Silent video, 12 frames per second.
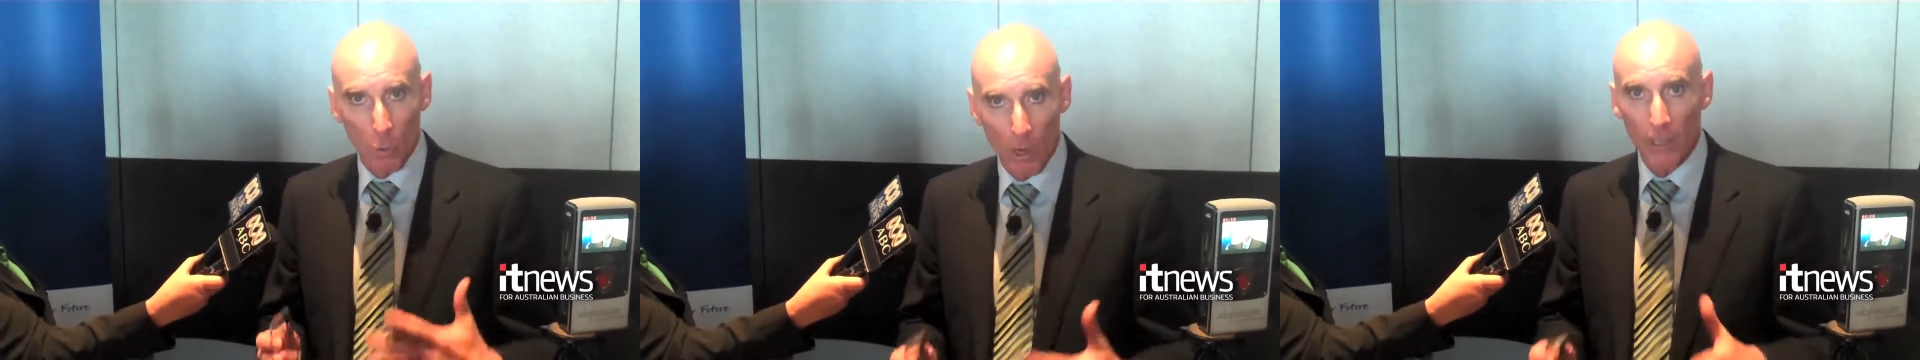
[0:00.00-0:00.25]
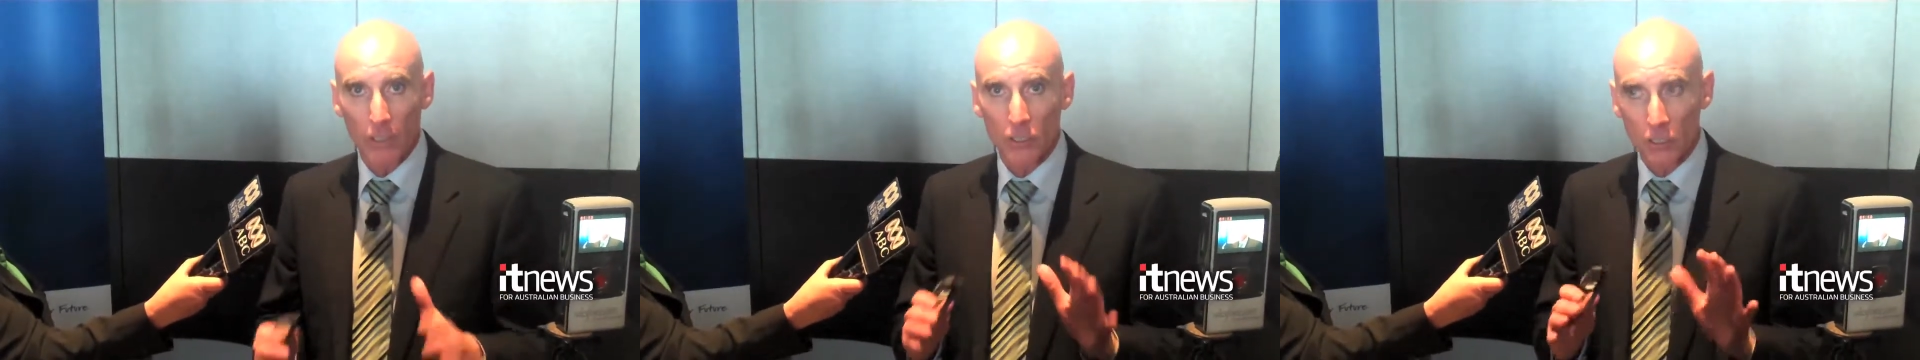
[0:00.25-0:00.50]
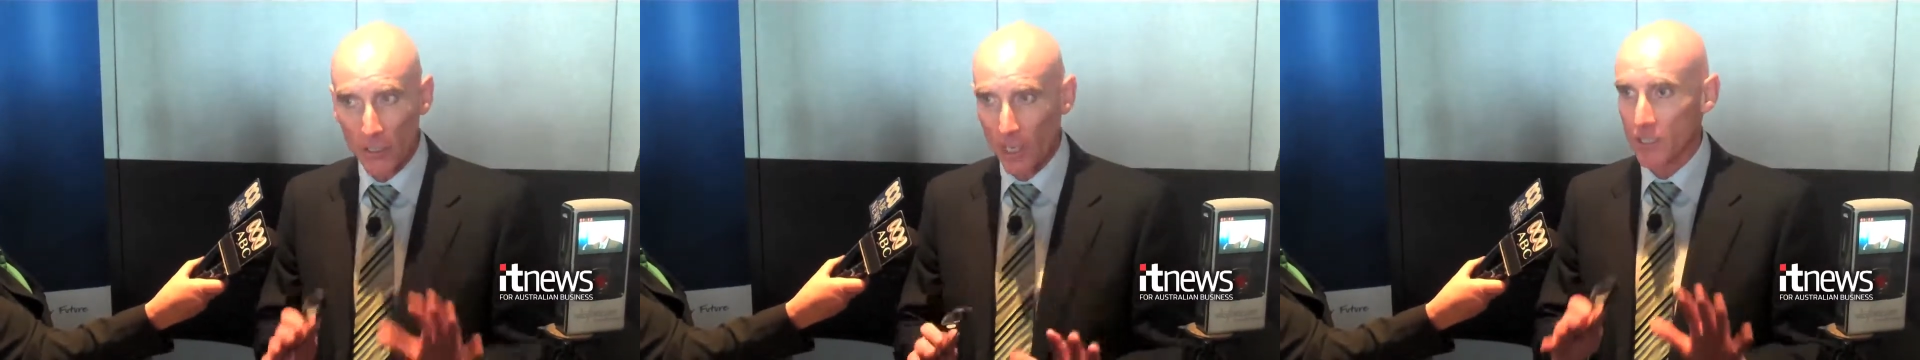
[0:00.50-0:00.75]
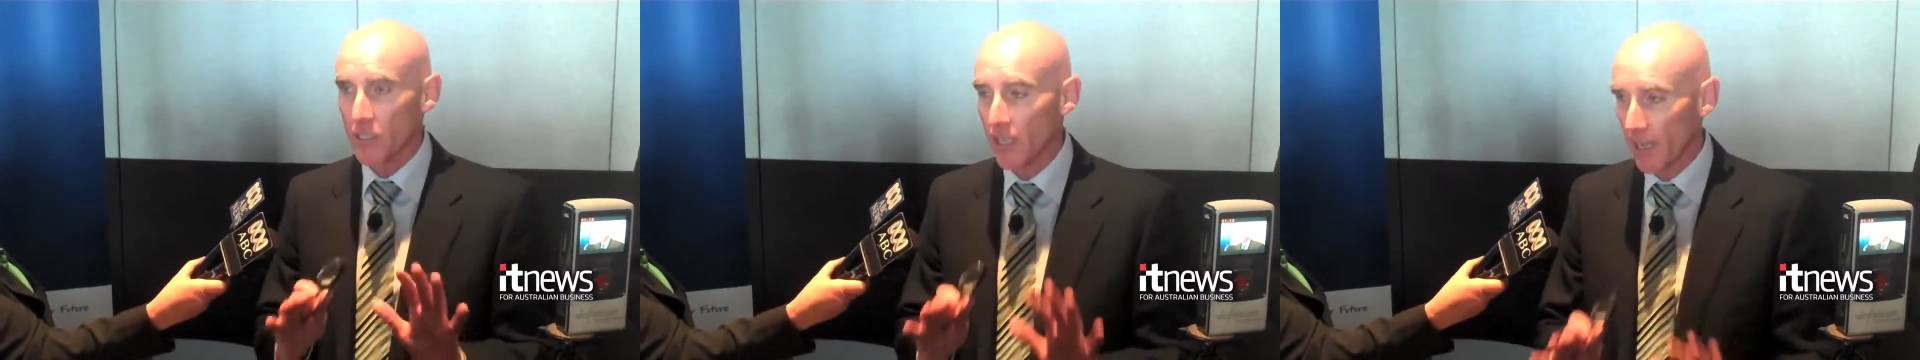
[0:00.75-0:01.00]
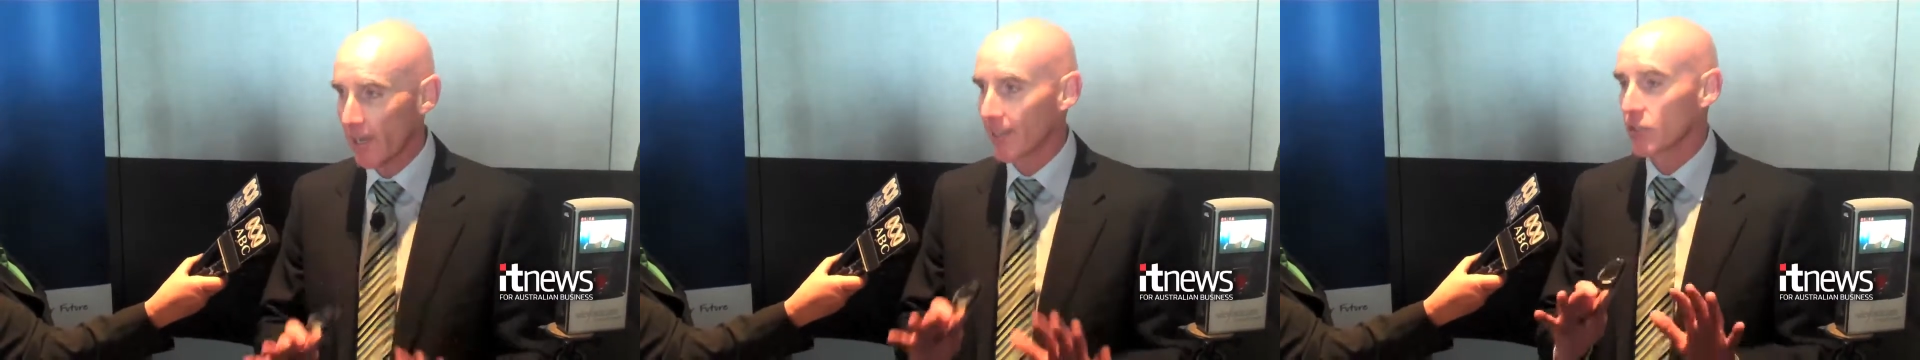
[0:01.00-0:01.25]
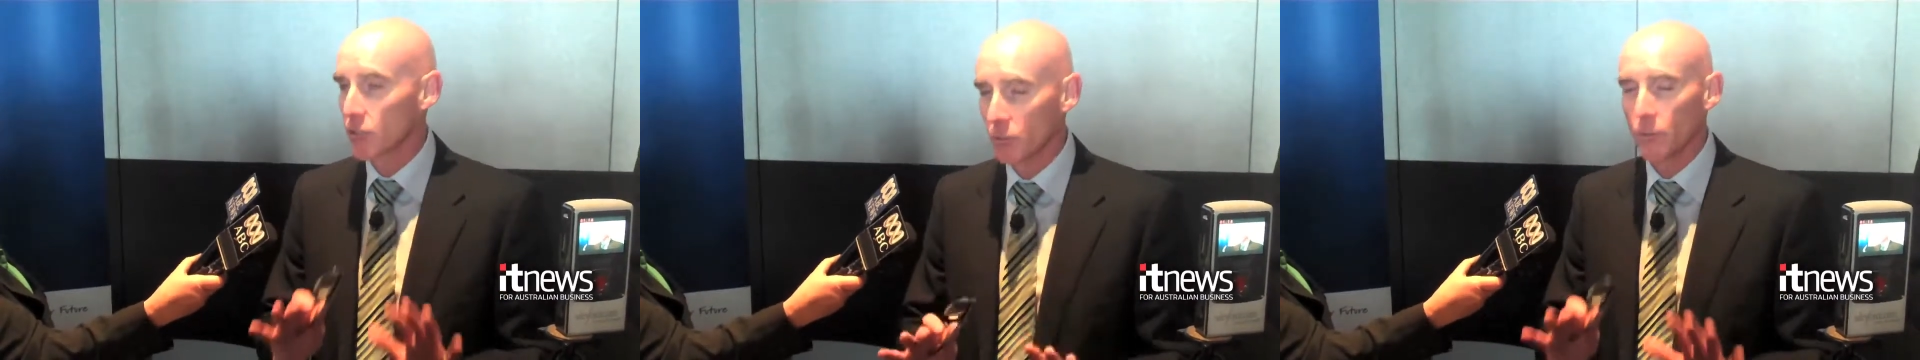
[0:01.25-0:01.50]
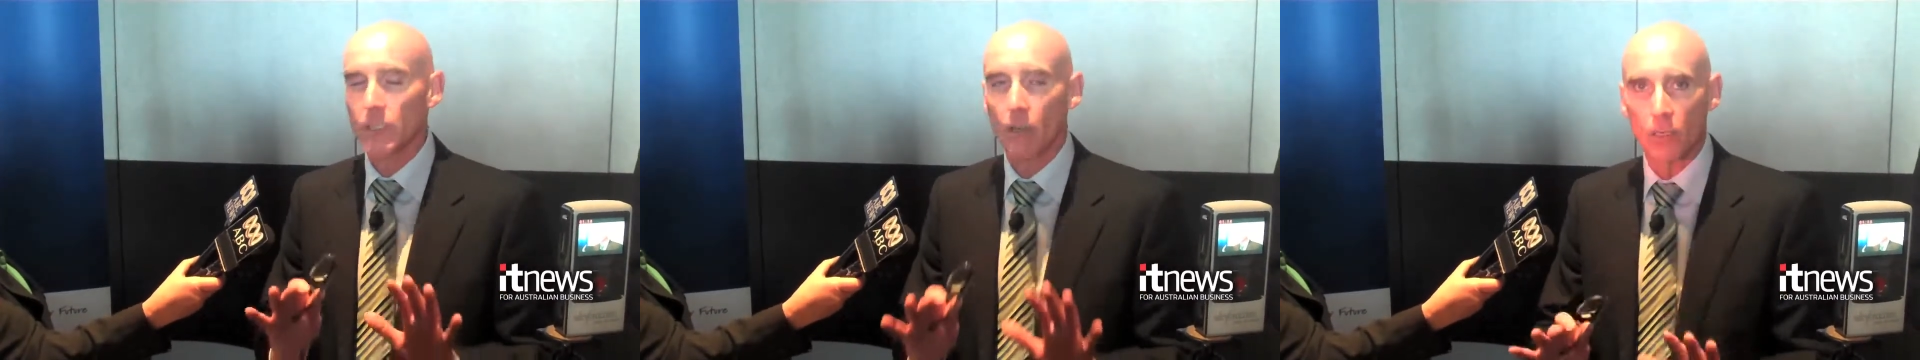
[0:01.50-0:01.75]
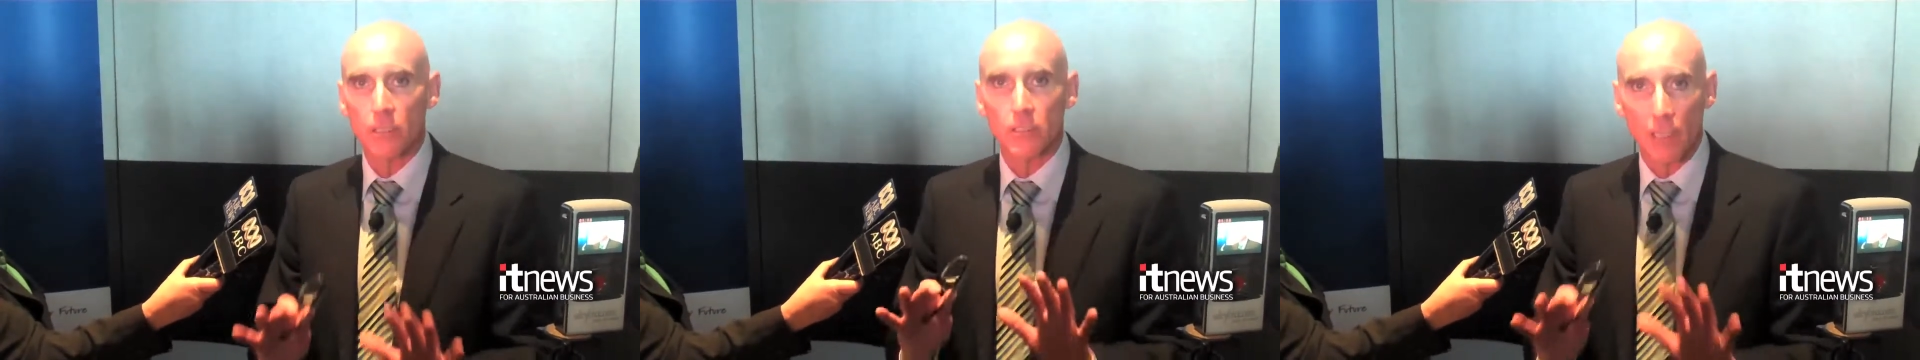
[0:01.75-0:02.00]
Wireless just can't do it
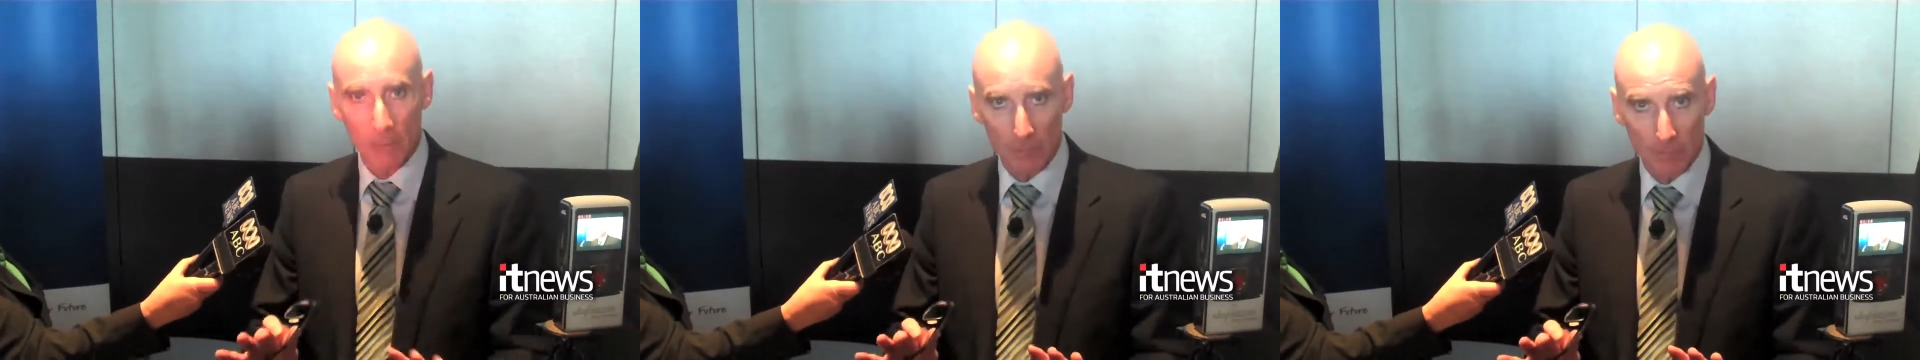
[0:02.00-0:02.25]
on its own.